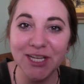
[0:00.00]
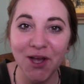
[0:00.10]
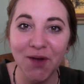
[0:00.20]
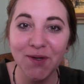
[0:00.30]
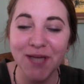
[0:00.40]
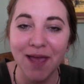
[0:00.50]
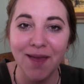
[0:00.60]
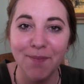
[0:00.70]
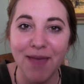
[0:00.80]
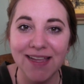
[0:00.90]
coach,
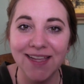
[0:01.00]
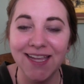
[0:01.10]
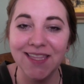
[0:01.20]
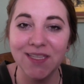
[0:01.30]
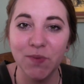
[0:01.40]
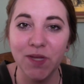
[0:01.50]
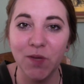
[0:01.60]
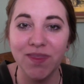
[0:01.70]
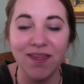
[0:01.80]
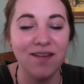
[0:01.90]
back again this
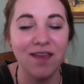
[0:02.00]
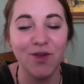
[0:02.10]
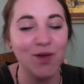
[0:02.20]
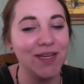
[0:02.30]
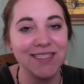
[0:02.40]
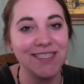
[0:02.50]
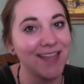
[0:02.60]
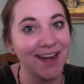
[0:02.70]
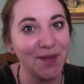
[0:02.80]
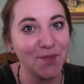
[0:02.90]
week with another
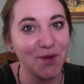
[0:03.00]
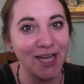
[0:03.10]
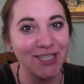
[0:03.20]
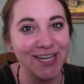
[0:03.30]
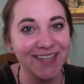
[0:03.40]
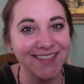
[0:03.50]
exciting project.